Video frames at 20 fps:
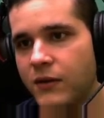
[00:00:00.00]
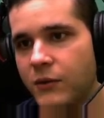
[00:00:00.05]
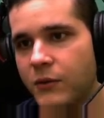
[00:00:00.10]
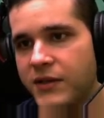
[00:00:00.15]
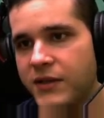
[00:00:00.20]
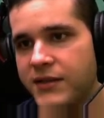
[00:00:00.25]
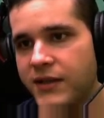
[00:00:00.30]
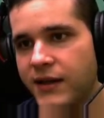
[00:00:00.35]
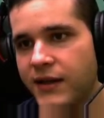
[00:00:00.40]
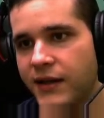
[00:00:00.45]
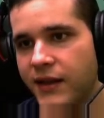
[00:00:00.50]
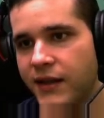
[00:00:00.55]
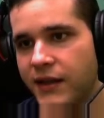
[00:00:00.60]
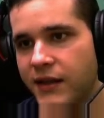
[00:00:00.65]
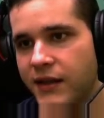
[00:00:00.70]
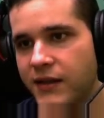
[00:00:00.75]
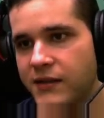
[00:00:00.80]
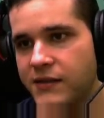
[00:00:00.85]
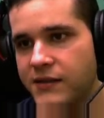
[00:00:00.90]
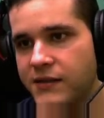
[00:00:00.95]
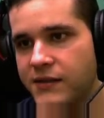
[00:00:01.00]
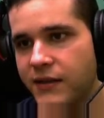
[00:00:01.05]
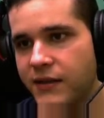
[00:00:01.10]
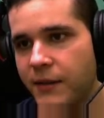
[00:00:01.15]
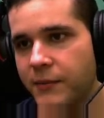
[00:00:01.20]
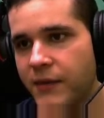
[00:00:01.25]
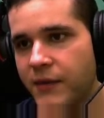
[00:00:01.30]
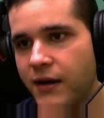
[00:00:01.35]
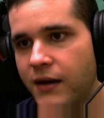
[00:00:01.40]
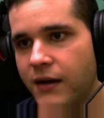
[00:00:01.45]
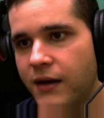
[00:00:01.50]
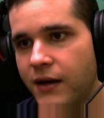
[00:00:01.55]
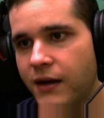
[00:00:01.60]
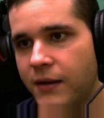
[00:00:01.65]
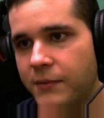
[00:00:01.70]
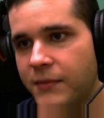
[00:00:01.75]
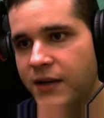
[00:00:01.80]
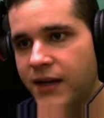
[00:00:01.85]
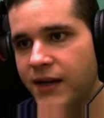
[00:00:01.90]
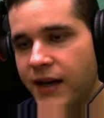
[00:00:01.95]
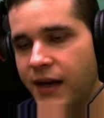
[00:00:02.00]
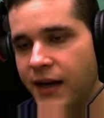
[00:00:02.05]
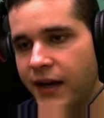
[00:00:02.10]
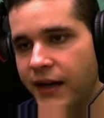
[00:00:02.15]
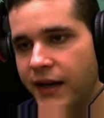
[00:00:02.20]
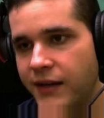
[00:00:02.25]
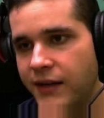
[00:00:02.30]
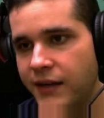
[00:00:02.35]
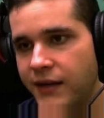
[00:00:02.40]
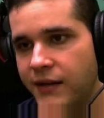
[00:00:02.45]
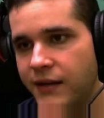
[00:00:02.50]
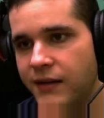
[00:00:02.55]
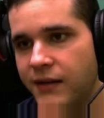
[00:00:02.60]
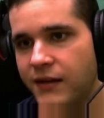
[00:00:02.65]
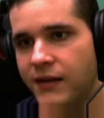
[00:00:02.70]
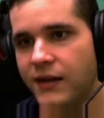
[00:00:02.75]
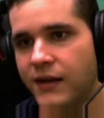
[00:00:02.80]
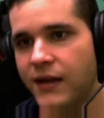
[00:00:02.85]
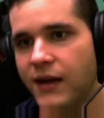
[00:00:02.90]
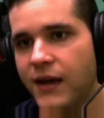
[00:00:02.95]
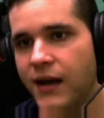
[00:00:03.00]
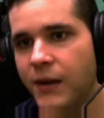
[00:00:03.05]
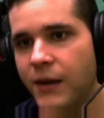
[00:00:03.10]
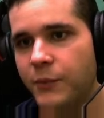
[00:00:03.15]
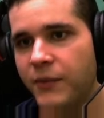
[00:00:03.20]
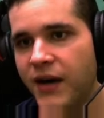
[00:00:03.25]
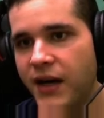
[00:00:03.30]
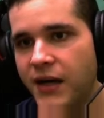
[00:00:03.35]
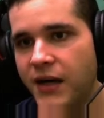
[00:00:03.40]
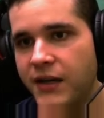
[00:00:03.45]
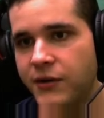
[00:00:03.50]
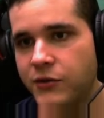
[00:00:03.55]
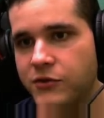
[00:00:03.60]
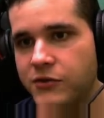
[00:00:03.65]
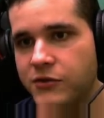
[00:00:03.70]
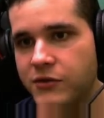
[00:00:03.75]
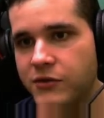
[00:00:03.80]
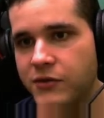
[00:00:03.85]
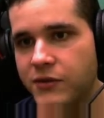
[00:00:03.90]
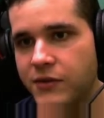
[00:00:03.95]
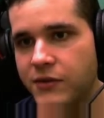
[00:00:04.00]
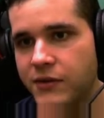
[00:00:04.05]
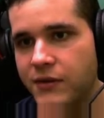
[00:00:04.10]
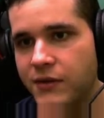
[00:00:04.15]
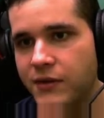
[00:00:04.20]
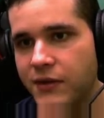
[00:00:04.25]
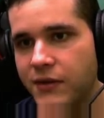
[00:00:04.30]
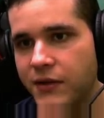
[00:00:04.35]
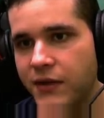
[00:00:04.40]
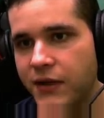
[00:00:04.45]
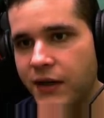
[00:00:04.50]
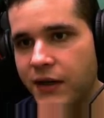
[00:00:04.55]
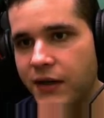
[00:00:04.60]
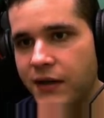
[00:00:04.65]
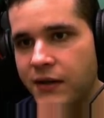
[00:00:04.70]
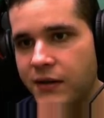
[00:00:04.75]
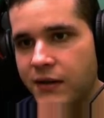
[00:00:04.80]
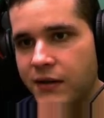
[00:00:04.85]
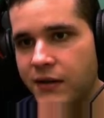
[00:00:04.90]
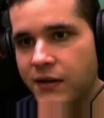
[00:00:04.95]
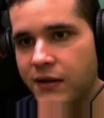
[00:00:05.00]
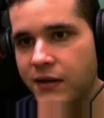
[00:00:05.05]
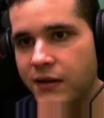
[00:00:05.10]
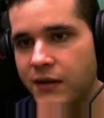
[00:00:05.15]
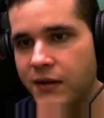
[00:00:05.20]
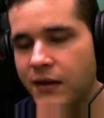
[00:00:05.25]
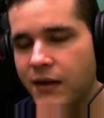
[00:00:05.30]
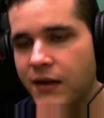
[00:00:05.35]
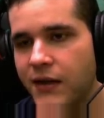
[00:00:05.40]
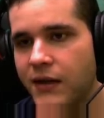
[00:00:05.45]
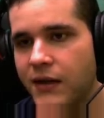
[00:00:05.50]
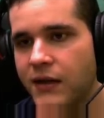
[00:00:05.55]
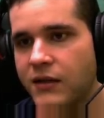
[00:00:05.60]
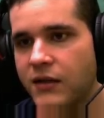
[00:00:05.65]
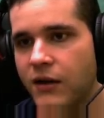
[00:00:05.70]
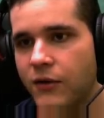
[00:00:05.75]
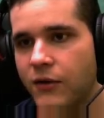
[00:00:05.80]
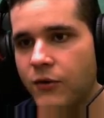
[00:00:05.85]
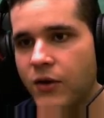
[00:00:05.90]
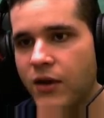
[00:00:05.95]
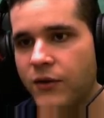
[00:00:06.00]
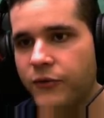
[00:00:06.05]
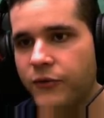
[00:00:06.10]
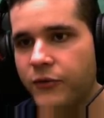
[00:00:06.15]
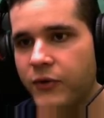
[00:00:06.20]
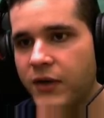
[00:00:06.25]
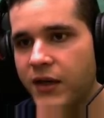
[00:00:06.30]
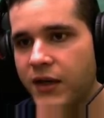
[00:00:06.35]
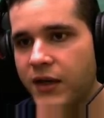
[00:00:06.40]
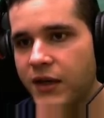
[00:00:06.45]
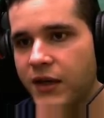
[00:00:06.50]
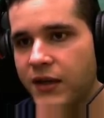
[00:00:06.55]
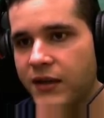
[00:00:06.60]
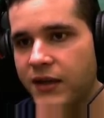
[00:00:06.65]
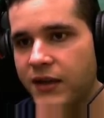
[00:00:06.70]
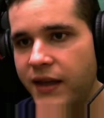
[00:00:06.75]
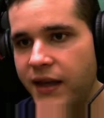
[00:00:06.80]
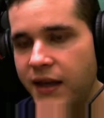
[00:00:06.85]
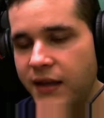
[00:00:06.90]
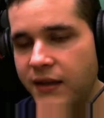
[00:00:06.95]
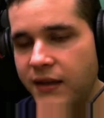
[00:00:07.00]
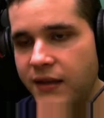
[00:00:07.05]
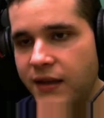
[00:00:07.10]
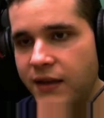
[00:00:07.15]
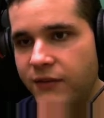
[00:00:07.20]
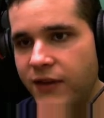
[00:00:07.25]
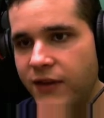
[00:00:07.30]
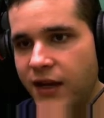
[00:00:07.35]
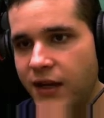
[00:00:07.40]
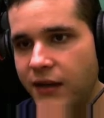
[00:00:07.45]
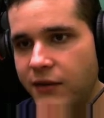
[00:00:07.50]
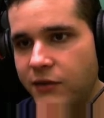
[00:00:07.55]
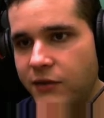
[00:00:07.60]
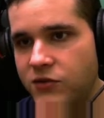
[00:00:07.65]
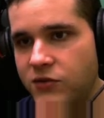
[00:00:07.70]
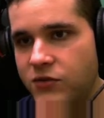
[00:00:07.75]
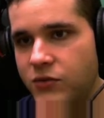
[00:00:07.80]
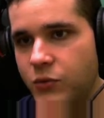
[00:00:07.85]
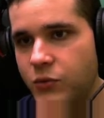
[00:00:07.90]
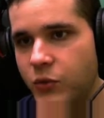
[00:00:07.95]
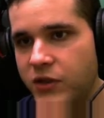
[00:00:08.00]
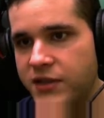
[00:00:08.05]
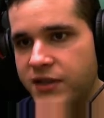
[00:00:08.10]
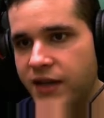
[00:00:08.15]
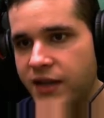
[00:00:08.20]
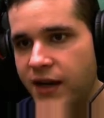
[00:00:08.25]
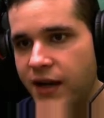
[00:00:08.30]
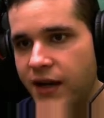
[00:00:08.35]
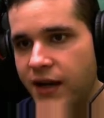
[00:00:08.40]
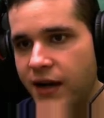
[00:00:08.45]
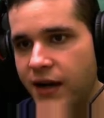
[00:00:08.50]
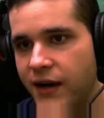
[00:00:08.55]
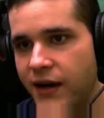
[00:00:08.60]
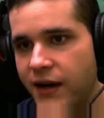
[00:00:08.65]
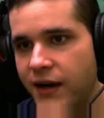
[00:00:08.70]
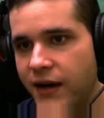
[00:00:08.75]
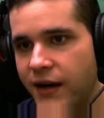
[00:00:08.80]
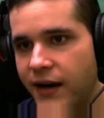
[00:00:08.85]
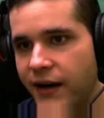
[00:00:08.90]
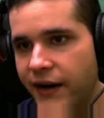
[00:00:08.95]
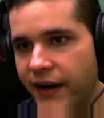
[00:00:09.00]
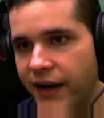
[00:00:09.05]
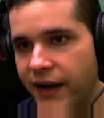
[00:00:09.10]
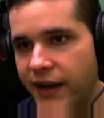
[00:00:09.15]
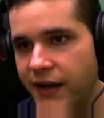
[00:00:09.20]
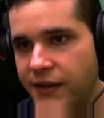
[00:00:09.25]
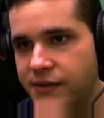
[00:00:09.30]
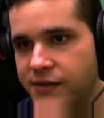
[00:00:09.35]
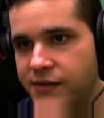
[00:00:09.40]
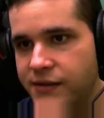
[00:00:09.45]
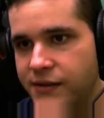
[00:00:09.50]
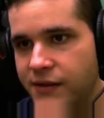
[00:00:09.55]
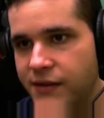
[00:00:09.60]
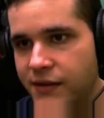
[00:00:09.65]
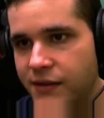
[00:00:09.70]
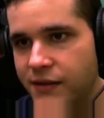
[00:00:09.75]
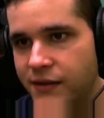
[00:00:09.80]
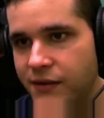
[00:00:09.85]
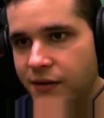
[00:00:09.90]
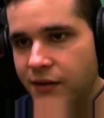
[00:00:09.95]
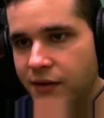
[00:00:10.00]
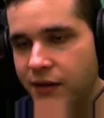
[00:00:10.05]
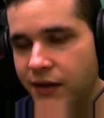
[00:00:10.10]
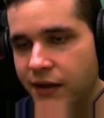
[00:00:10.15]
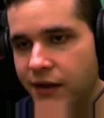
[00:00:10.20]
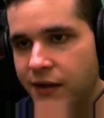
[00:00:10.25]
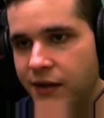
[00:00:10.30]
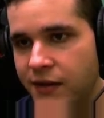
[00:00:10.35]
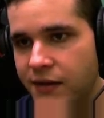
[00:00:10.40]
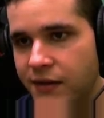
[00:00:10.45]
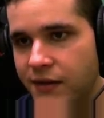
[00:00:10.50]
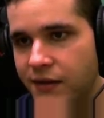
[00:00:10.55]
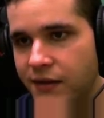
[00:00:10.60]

which are these um, I'm highlighting and values okay so if we take the values which are arrays okay